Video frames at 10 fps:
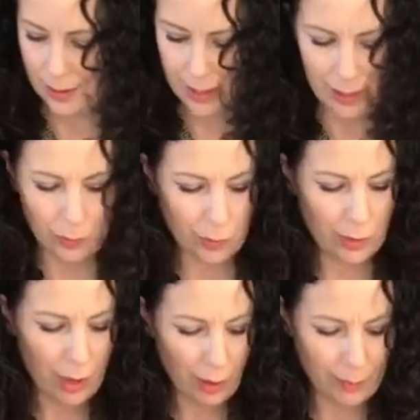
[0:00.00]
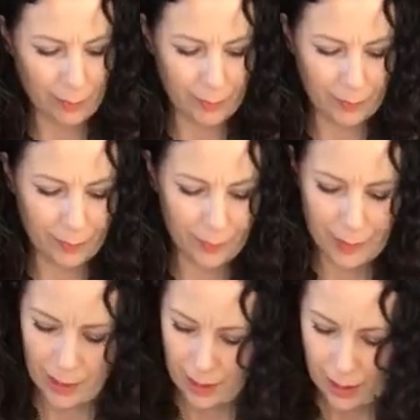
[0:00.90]
it's all gone.
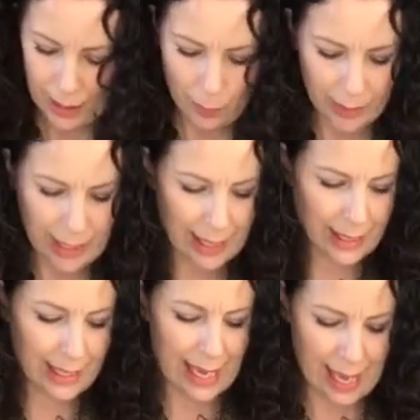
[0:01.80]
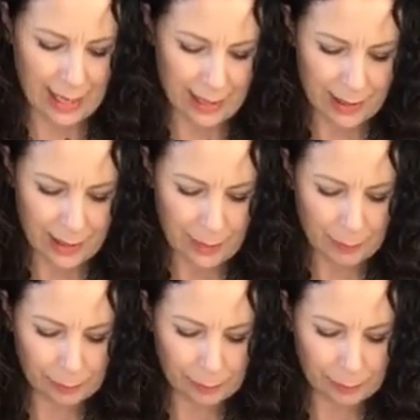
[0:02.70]
And when you get to the end,